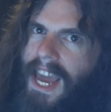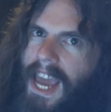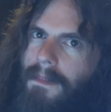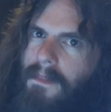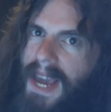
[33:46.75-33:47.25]

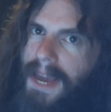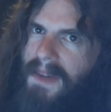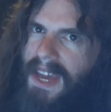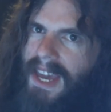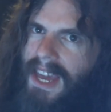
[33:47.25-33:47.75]
And
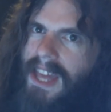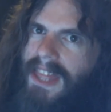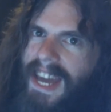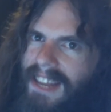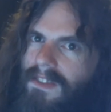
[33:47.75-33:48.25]
maybe
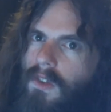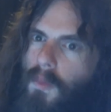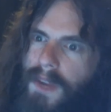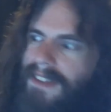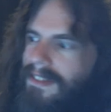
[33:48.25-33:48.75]
that's the
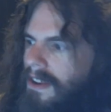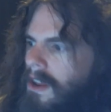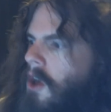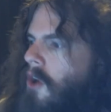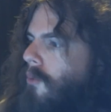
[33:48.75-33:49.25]
reason
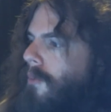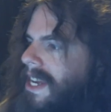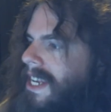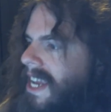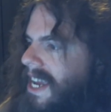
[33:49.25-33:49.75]

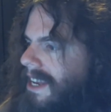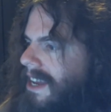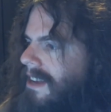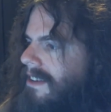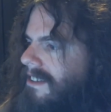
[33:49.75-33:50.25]
we need
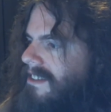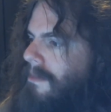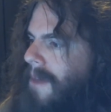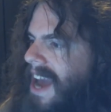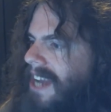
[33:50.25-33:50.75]
to
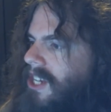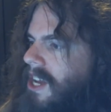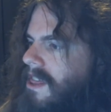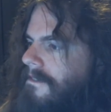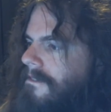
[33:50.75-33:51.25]
smash
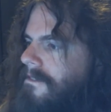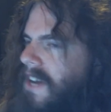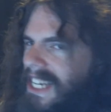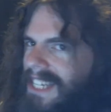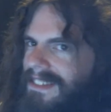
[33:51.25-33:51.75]
the
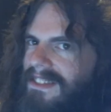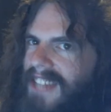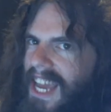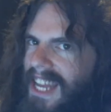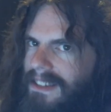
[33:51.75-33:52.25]
fucking
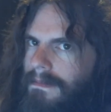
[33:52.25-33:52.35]
state.